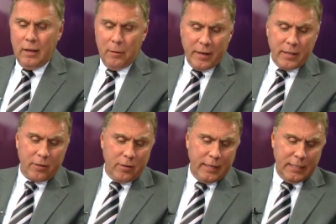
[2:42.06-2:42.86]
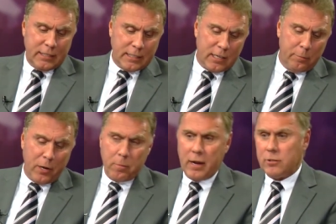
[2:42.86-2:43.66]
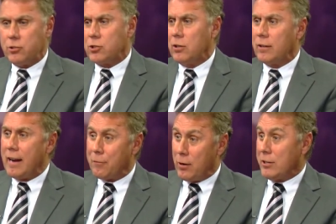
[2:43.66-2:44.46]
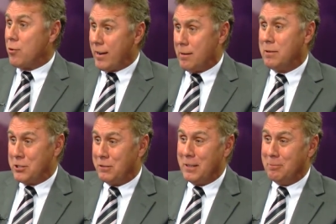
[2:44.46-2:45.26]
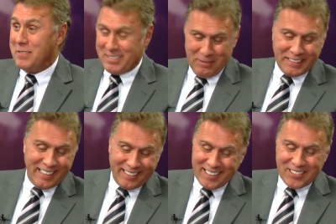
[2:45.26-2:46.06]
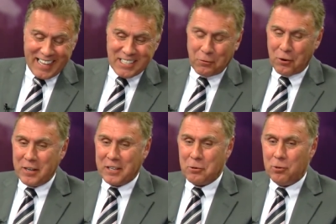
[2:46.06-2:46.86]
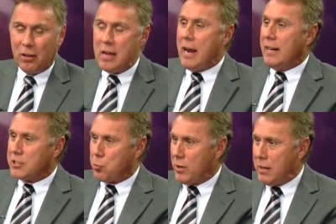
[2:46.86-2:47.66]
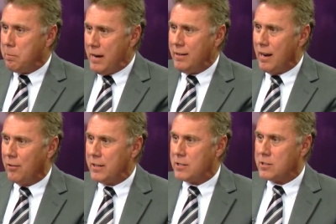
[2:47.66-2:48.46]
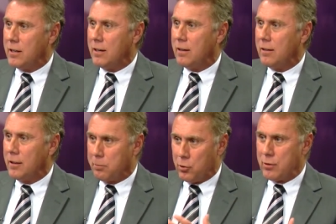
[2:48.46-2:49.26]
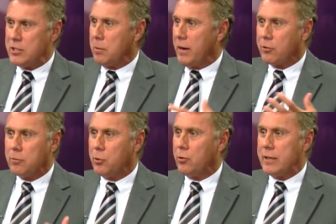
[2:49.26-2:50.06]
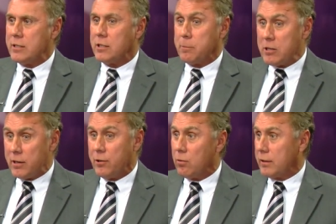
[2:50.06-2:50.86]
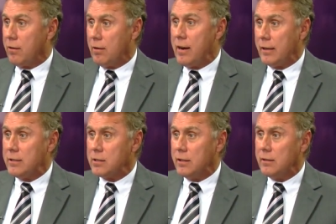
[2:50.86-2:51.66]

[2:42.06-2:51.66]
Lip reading: In my younger days, that's how beer bottles used to look after I drank a bunch of them. But that's very cool. And it's really big now, these the breweries and microbreweries, especially in North Carolina, isn't it?